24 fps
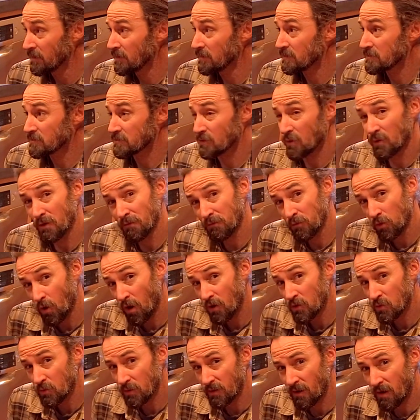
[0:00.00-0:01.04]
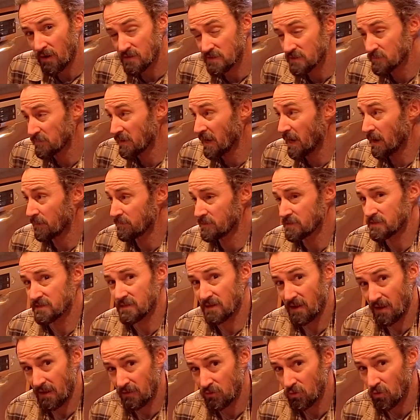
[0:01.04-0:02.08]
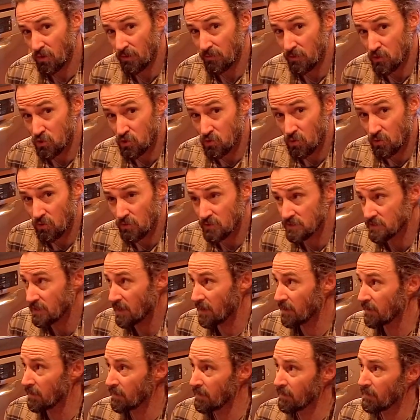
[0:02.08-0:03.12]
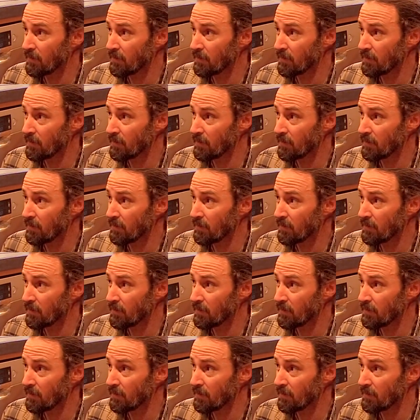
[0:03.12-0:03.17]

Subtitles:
So if you are doing custom cabinets and you're on the shorter side,